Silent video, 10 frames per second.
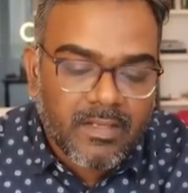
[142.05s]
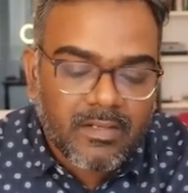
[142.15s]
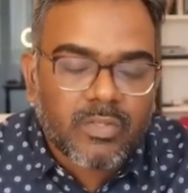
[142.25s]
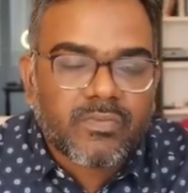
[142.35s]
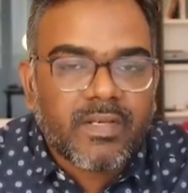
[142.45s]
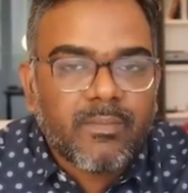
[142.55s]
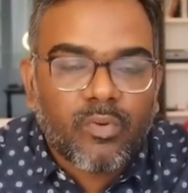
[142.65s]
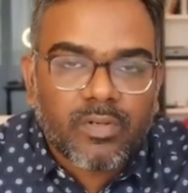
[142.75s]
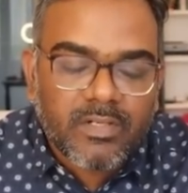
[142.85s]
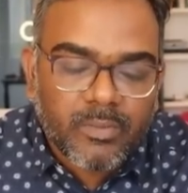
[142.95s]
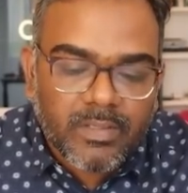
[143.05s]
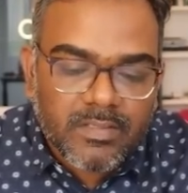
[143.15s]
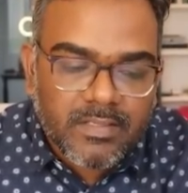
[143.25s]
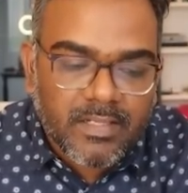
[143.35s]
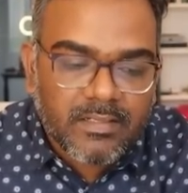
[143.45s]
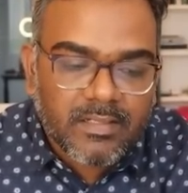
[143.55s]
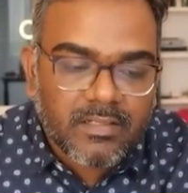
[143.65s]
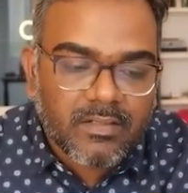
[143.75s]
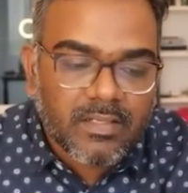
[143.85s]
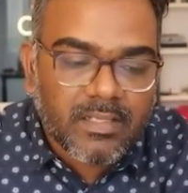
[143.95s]
Now, it's very important to understand
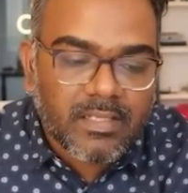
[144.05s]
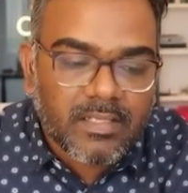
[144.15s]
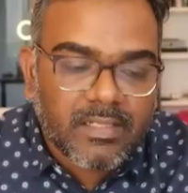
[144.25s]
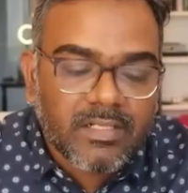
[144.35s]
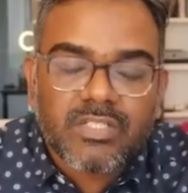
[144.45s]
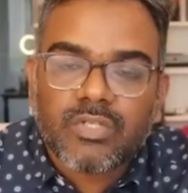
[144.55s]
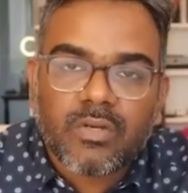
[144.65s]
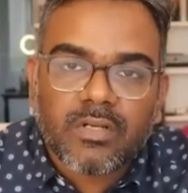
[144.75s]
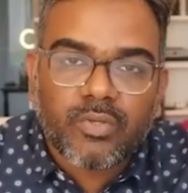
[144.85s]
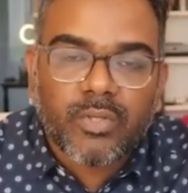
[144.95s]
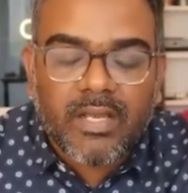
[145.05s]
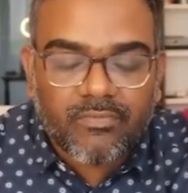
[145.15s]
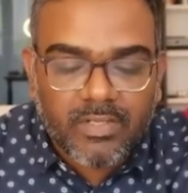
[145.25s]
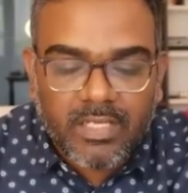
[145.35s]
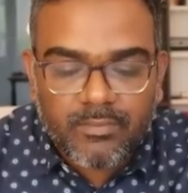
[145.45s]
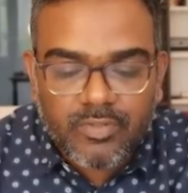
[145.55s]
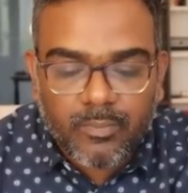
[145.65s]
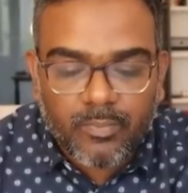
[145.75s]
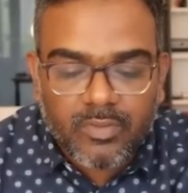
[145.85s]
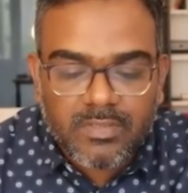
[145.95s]
that in a stock, you have to keep
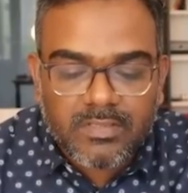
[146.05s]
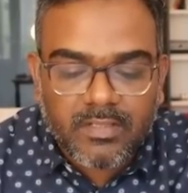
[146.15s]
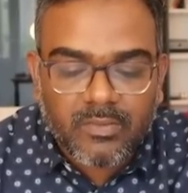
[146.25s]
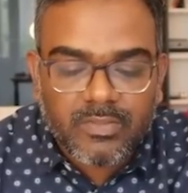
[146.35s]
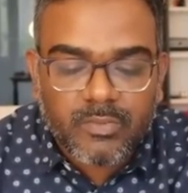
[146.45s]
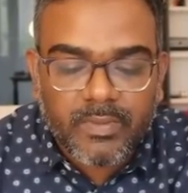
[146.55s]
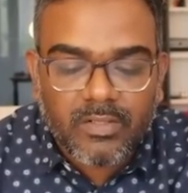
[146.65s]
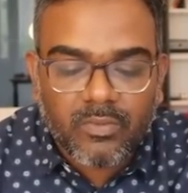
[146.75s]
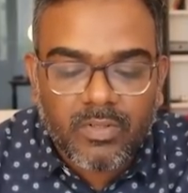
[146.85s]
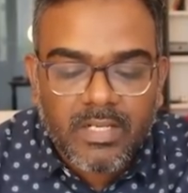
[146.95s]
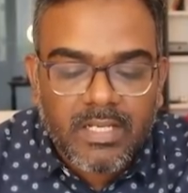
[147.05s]
stop losses around the swing low.